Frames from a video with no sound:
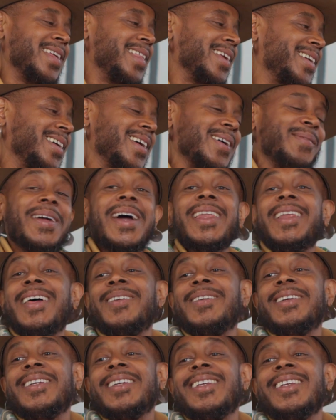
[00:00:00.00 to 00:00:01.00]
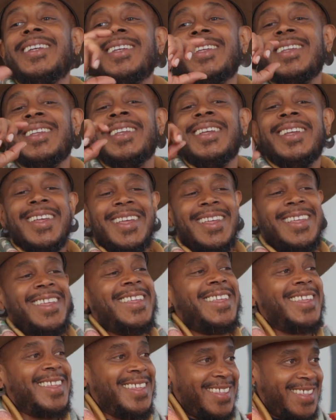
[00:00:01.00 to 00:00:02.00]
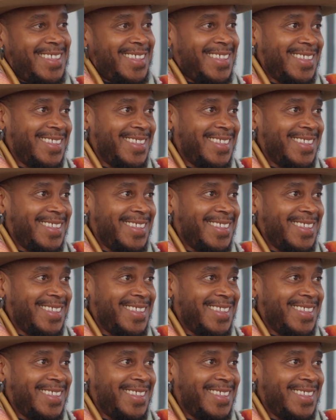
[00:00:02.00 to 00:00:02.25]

me go hit this thing. And I'm like, because even now I'm like,